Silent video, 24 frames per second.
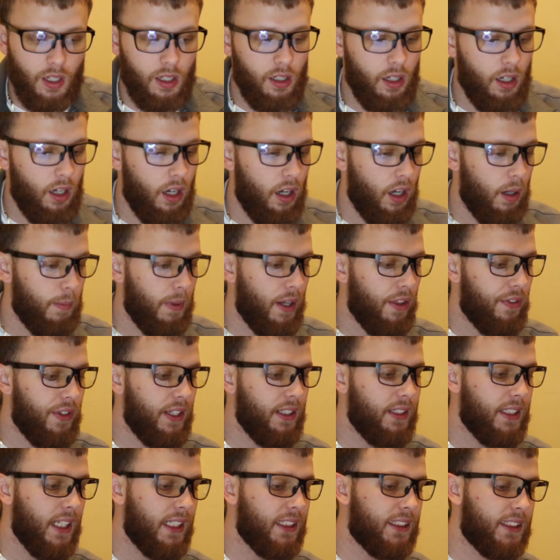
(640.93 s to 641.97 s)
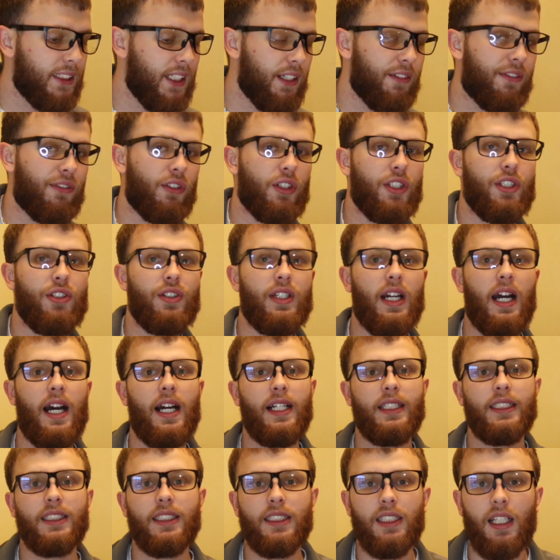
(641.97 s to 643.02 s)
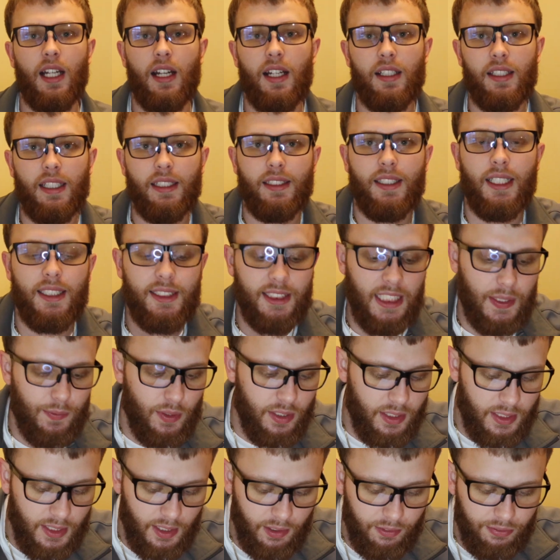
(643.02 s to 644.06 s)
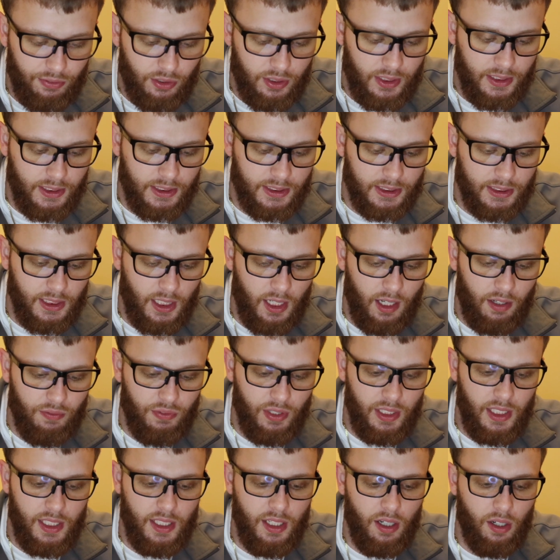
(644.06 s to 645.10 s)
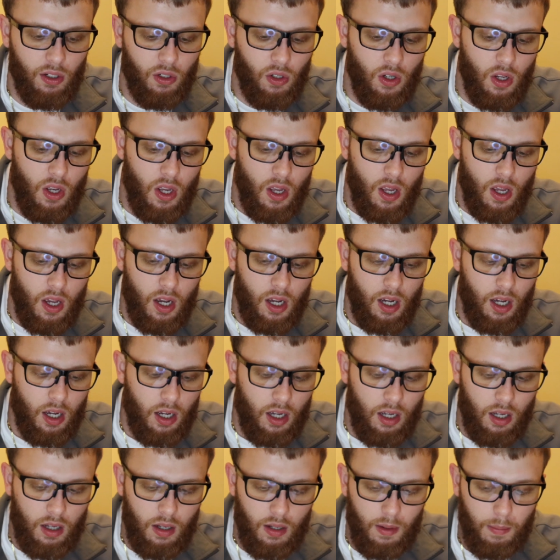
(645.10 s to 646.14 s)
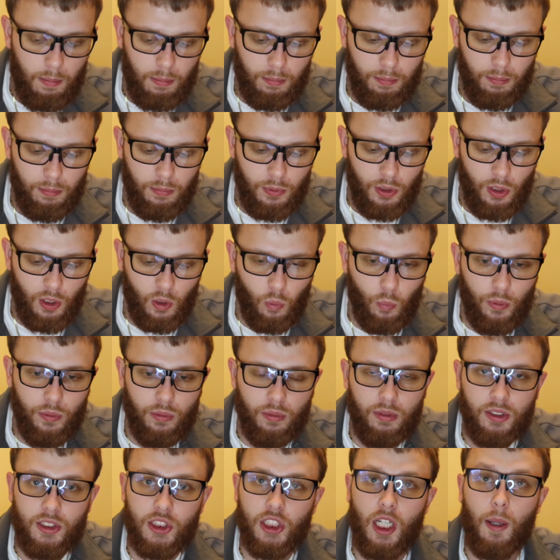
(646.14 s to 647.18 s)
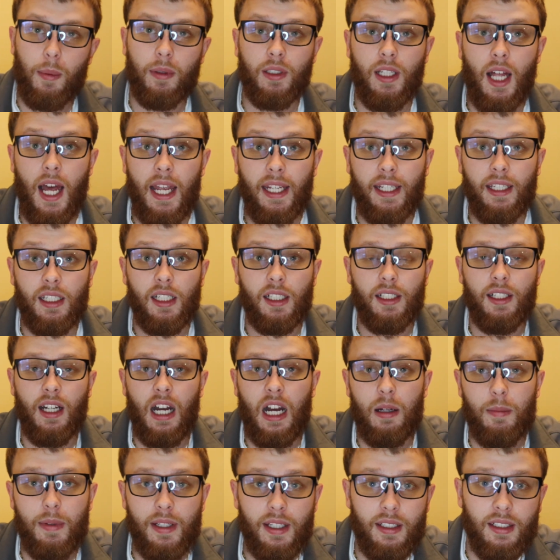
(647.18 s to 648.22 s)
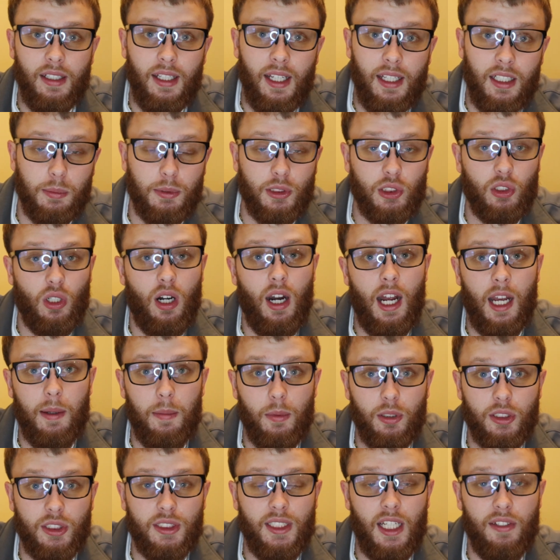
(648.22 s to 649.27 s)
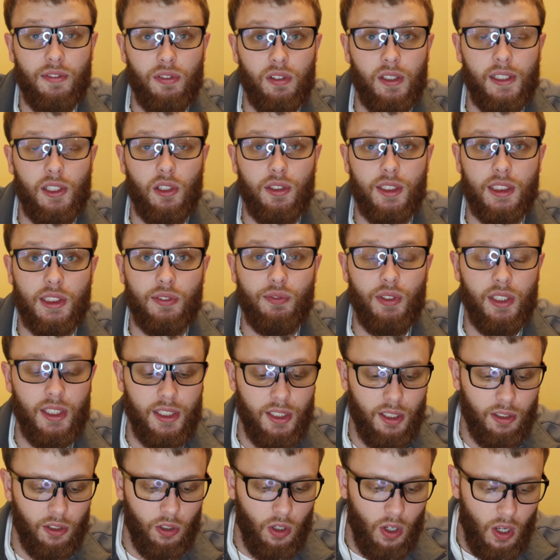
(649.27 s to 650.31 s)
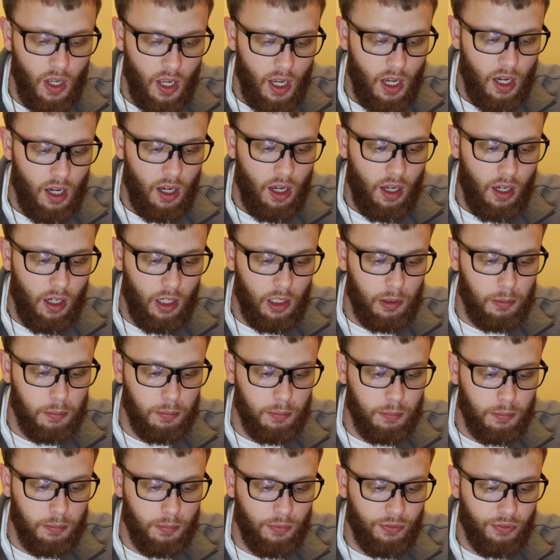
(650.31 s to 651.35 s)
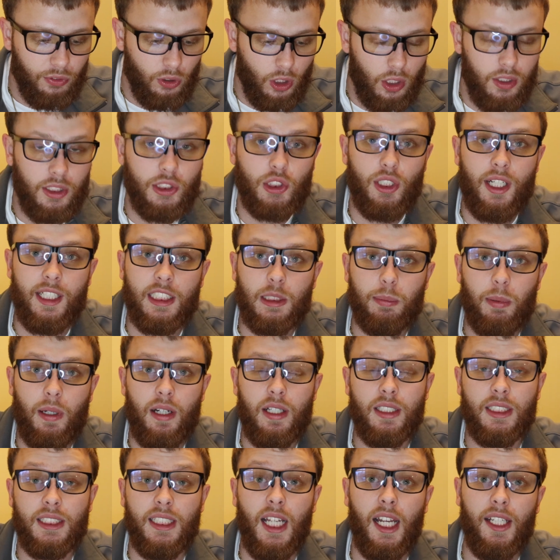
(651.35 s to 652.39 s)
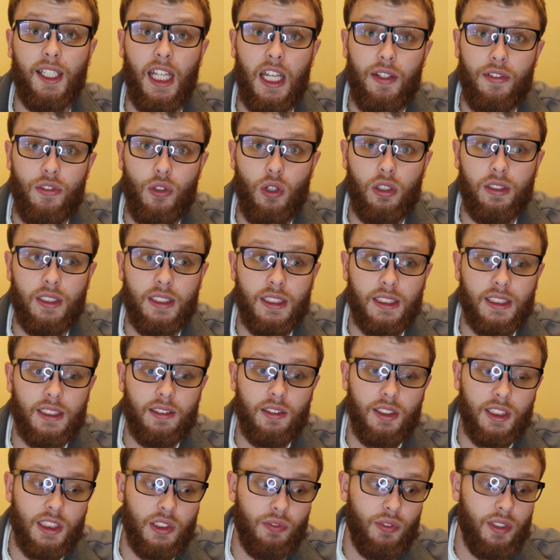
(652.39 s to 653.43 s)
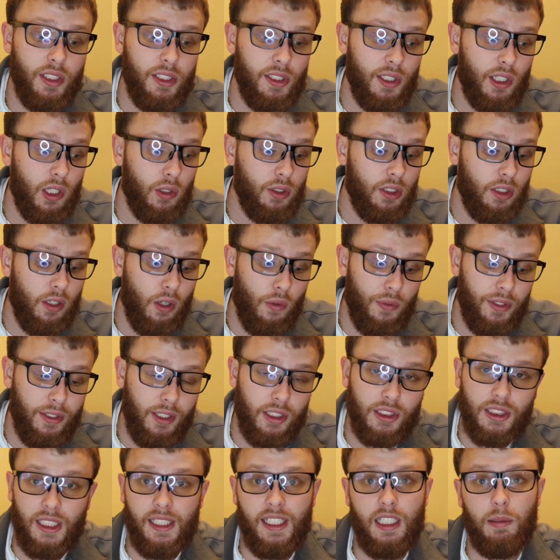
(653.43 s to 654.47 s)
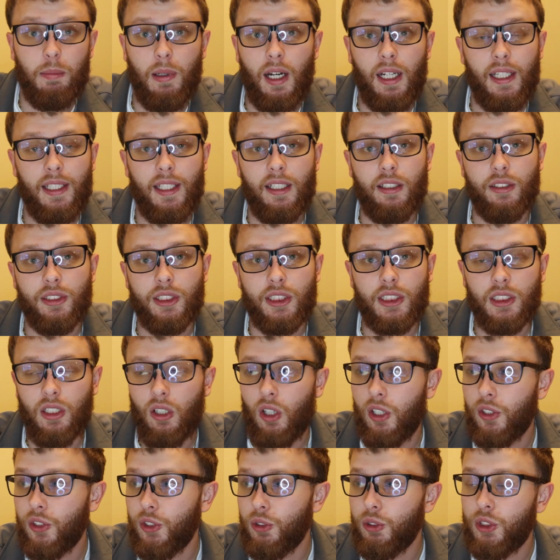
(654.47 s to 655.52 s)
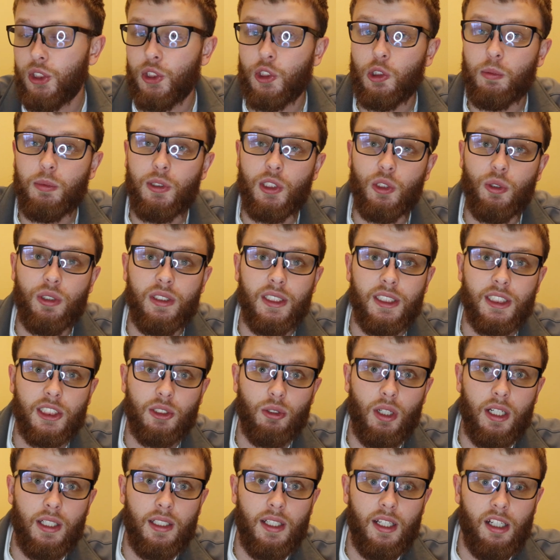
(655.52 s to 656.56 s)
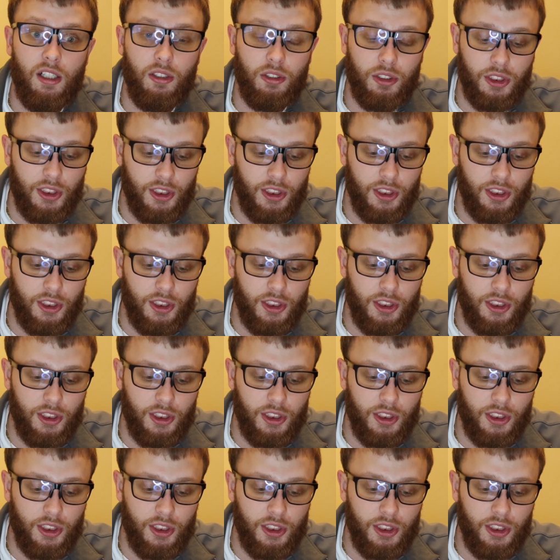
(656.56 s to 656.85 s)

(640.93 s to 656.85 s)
I think that's it for you guys. I think that's everything for this video. Drop a like and a comment and subscribe most definitely on this video. For all the transparency I gave you on this video, I don't think there's anybody else on YouTube doing this right now.